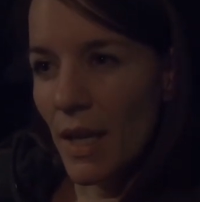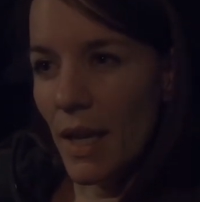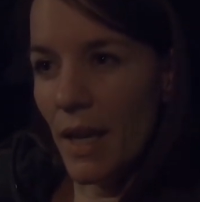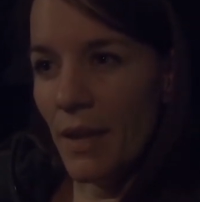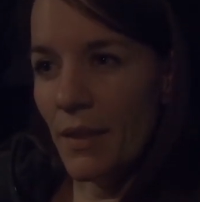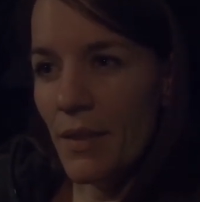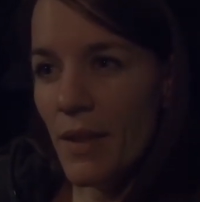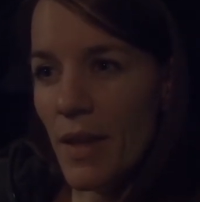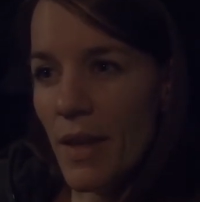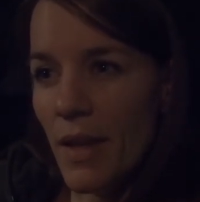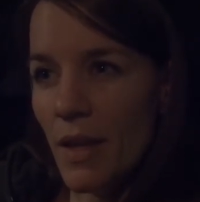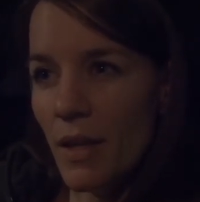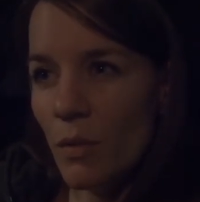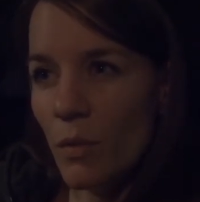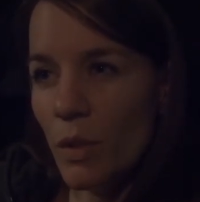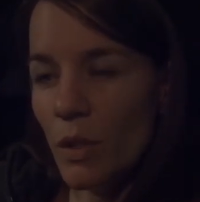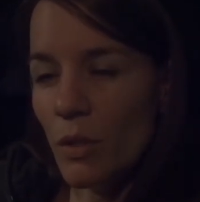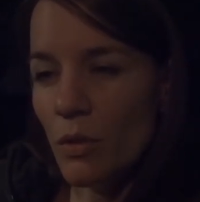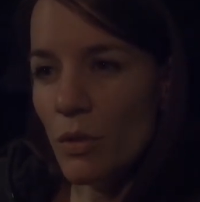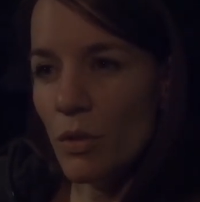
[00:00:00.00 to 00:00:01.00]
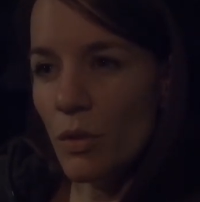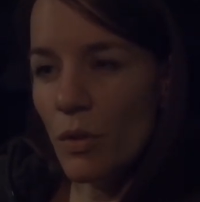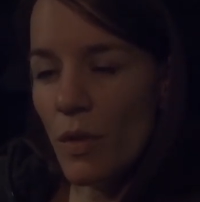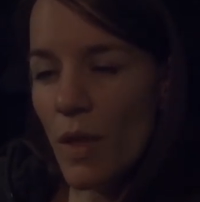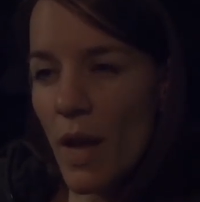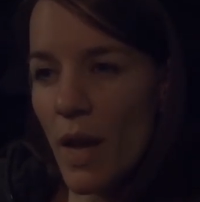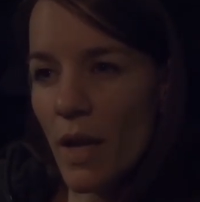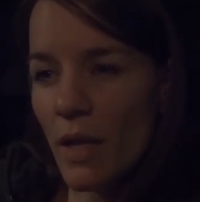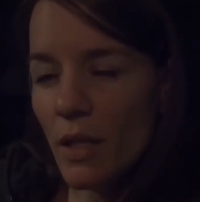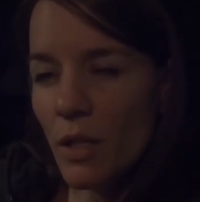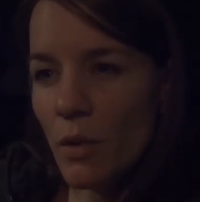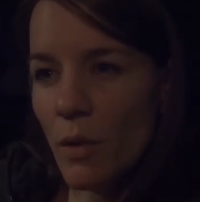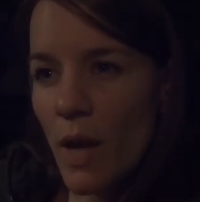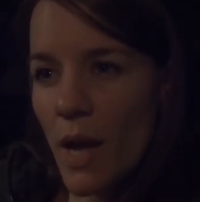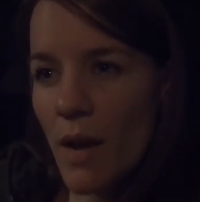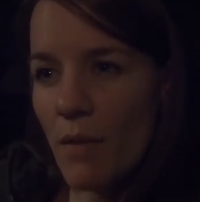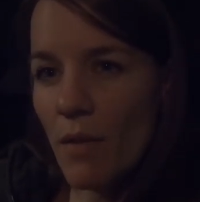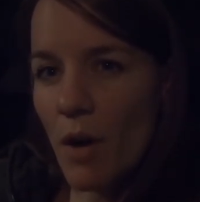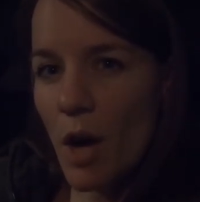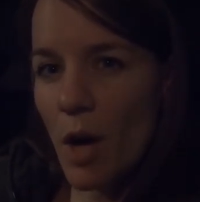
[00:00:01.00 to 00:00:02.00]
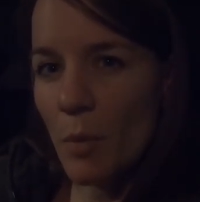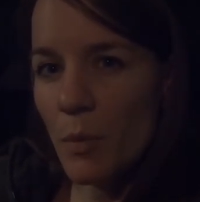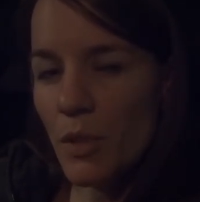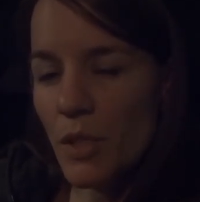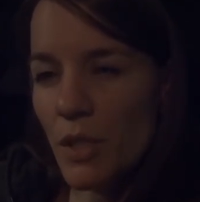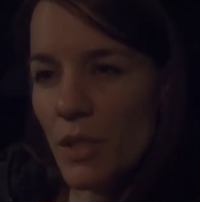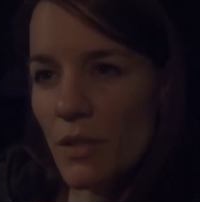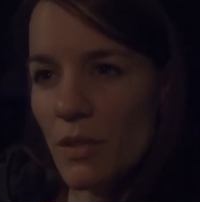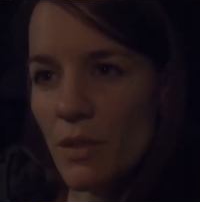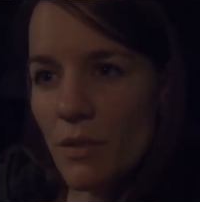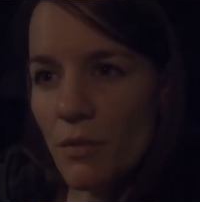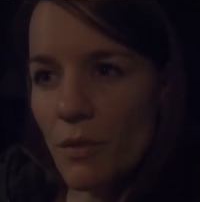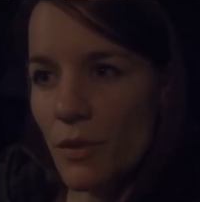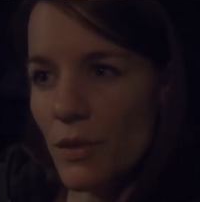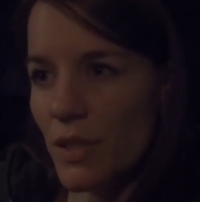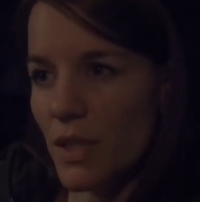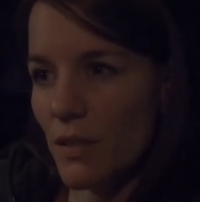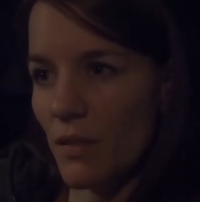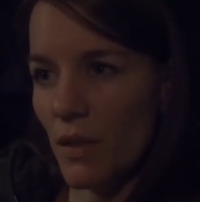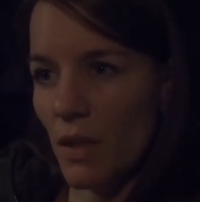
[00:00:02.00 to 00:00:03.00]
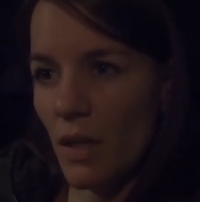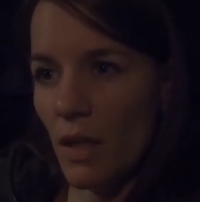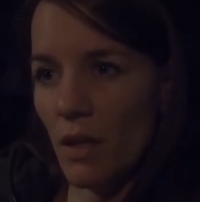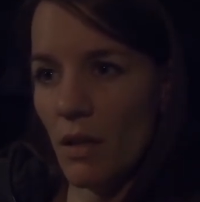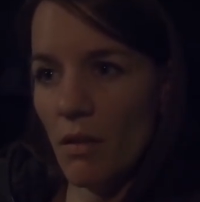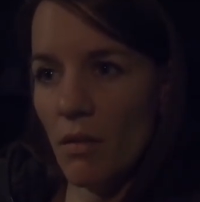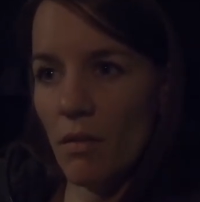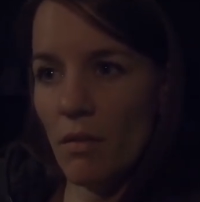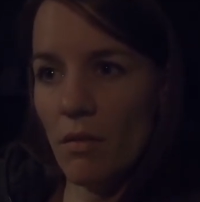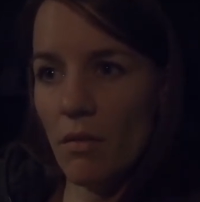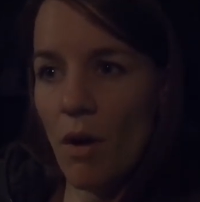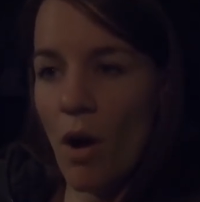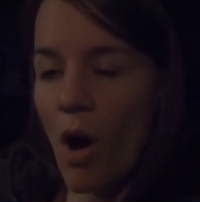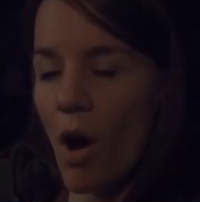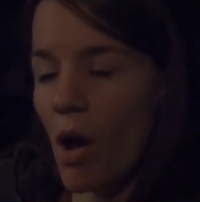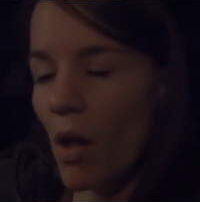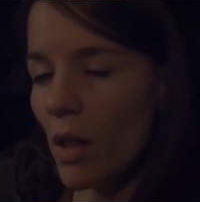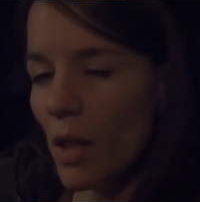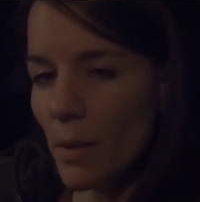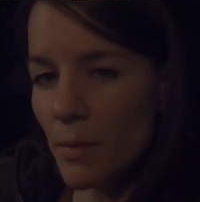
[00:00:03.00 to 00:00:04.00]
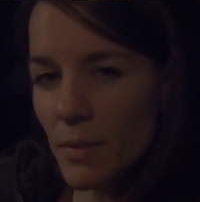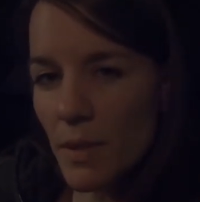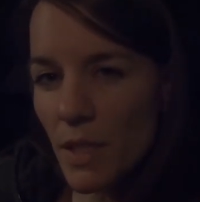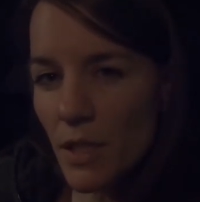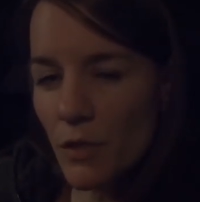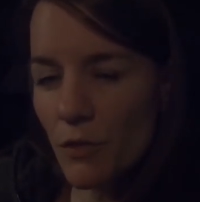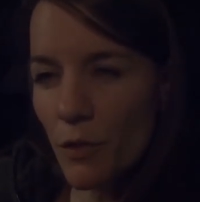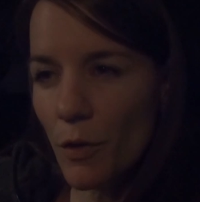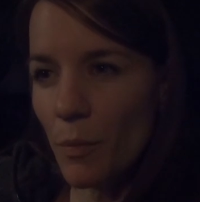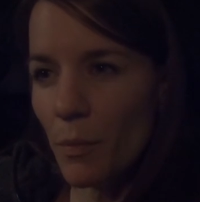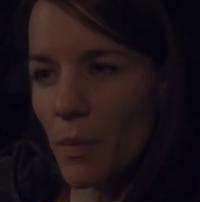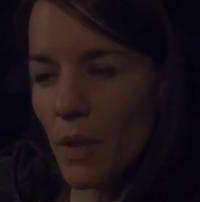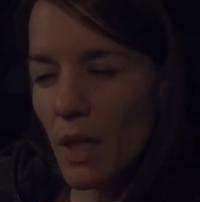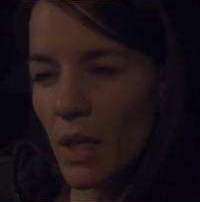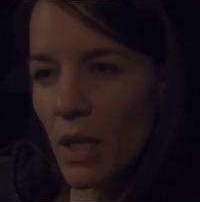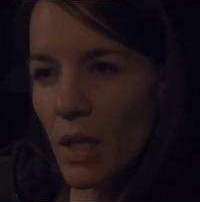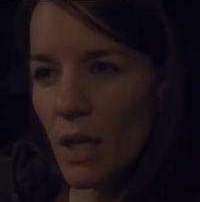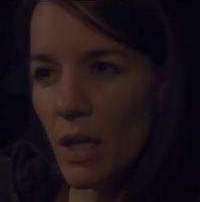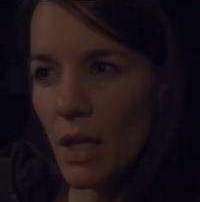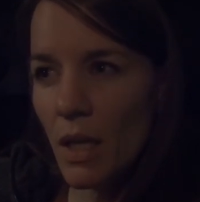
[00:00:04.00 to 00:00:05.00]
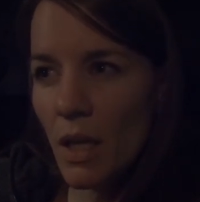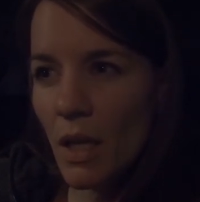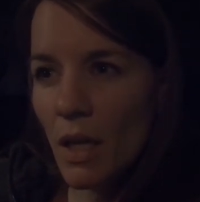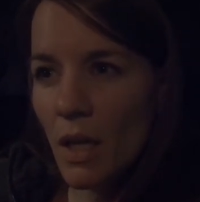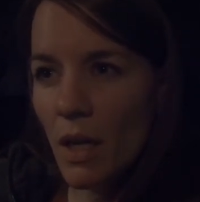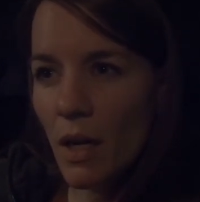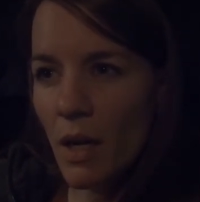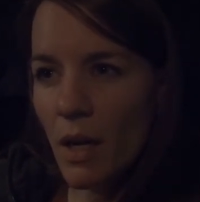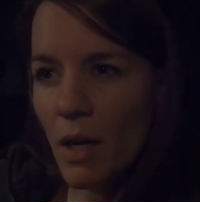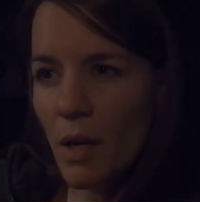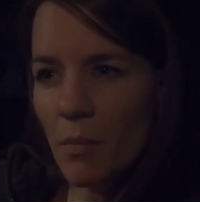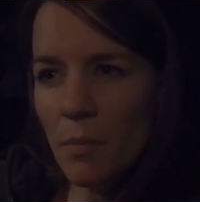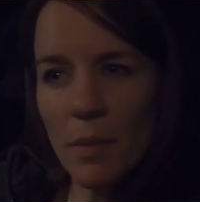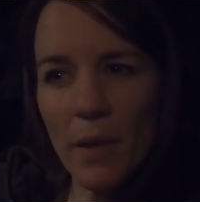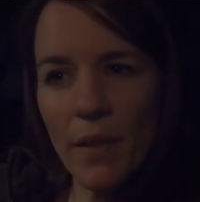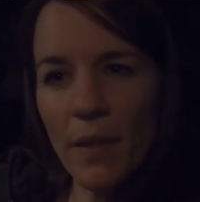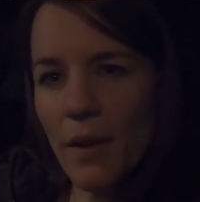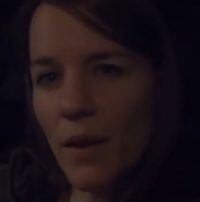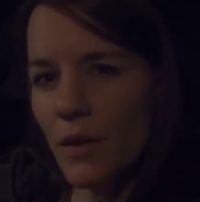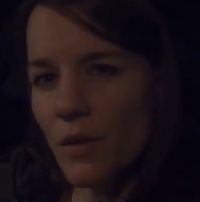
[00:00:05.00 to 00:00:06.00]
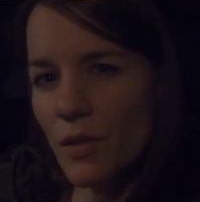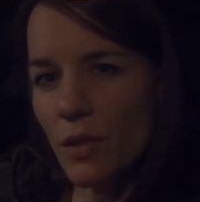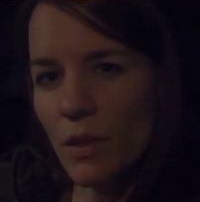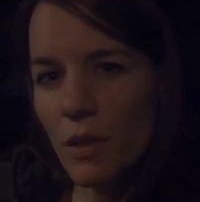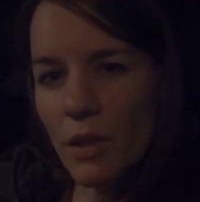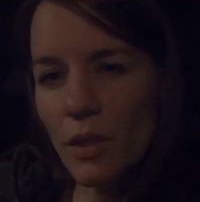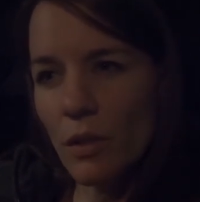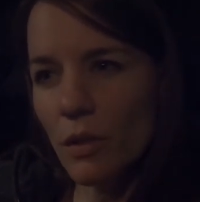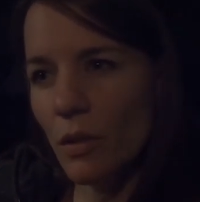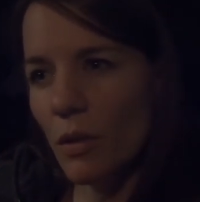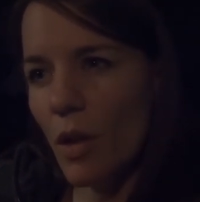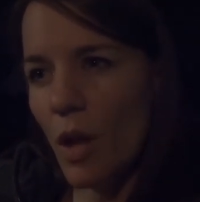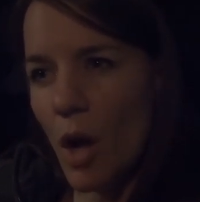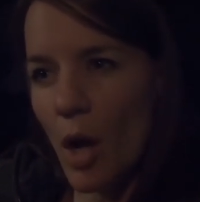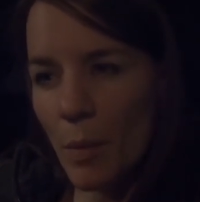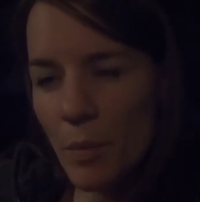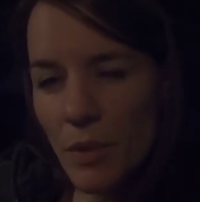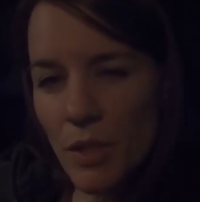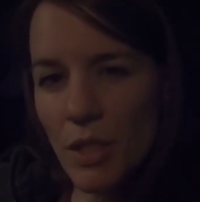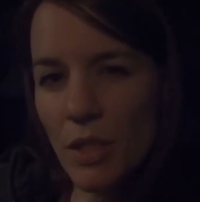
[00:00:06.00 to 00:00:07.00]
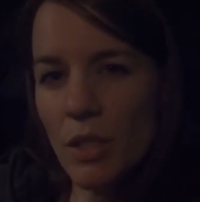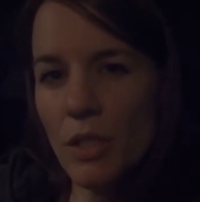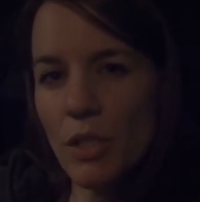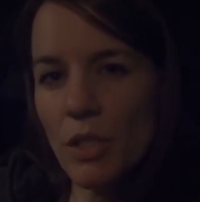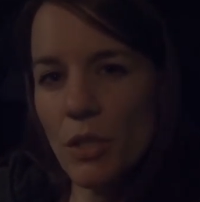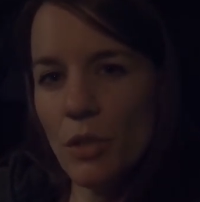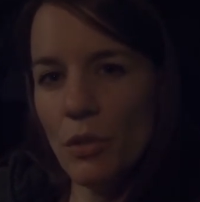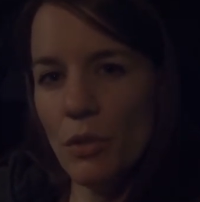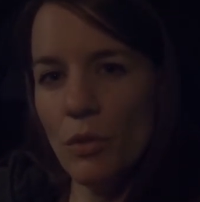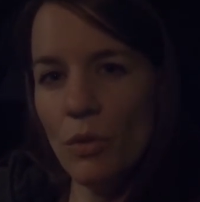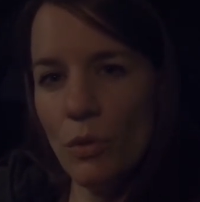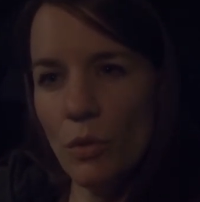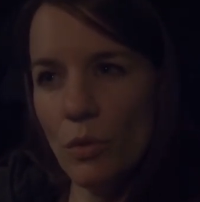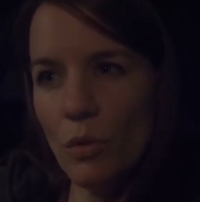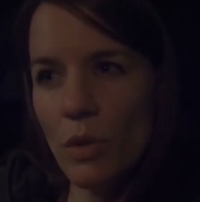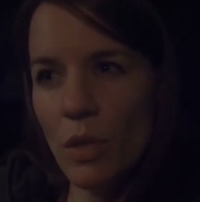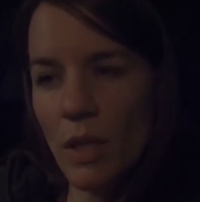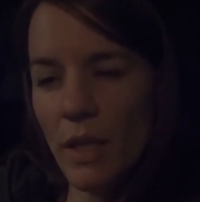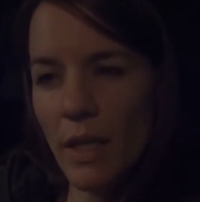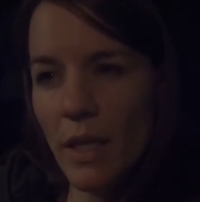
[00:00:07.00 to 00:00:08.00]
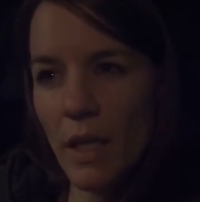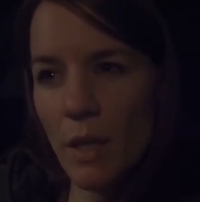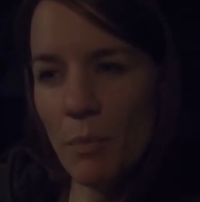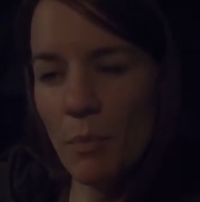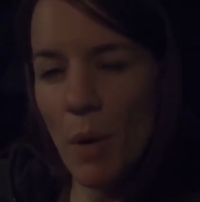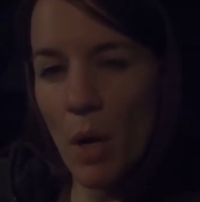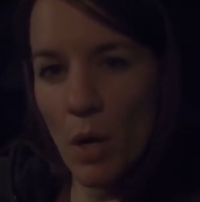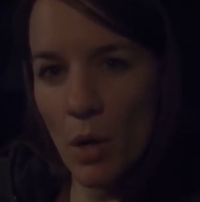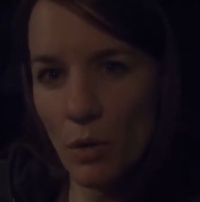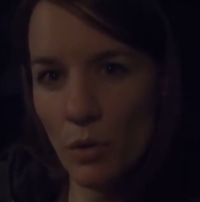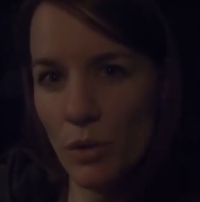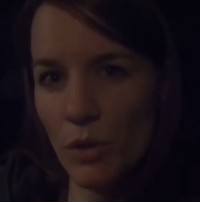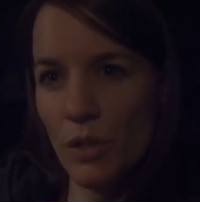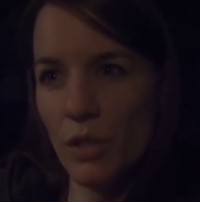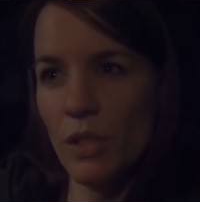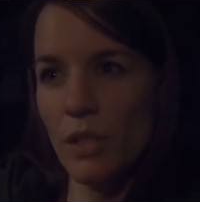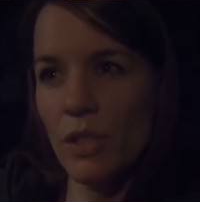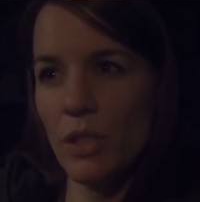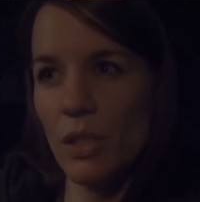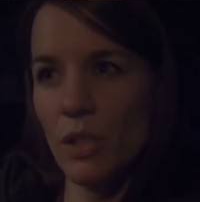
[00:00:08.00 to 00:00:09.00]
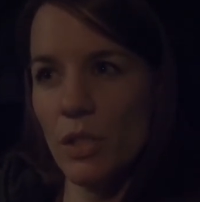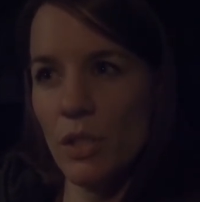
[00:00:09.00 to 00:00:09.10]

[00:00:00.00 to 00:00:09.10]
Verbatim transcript: and then when you do that, you have options of receiving all updates from me, um, but there's a little option to click posts.